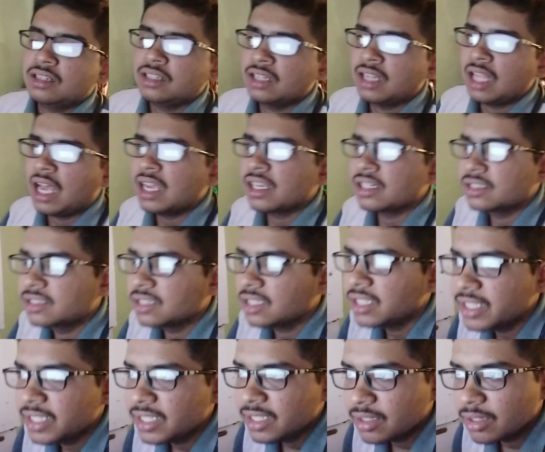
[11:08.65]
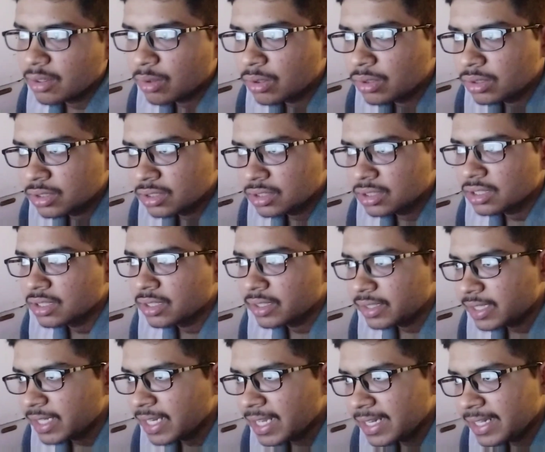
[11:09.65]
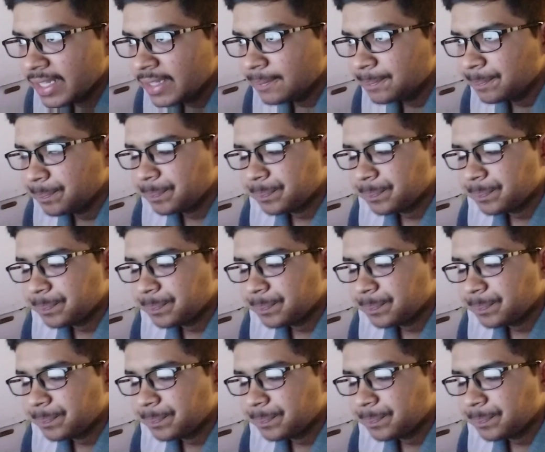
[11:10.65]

largely on the tally.